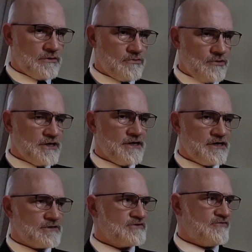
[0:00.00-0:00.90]
really, in
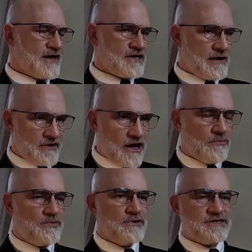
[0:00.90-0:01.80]
terms of economic output,